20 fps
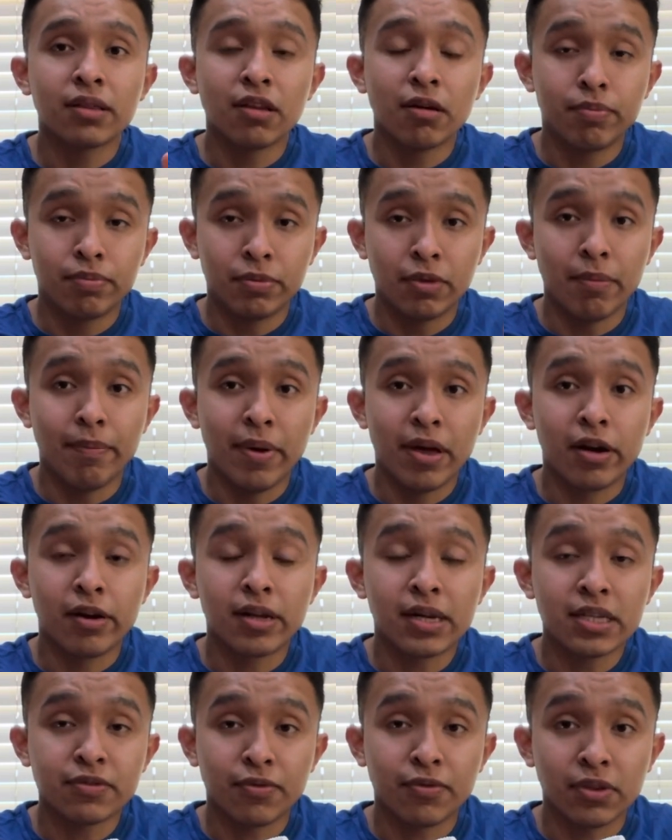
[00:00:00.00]
the better
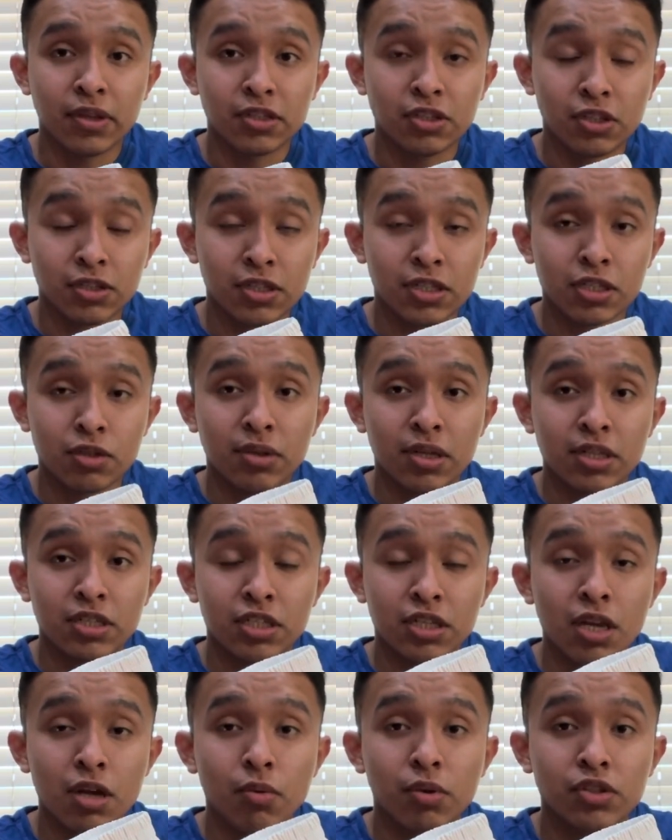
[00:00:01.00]
it is for the judges to
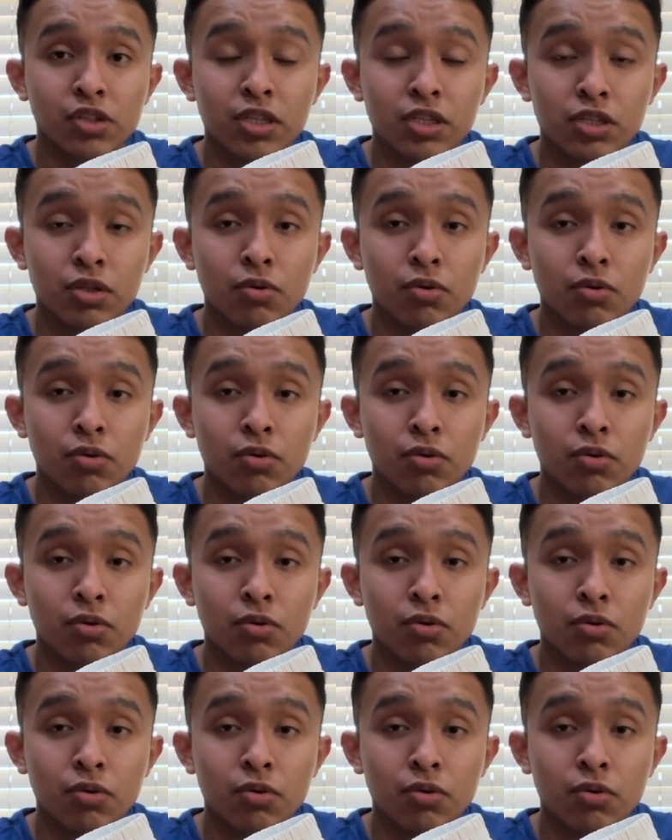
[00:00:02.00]
distinguish and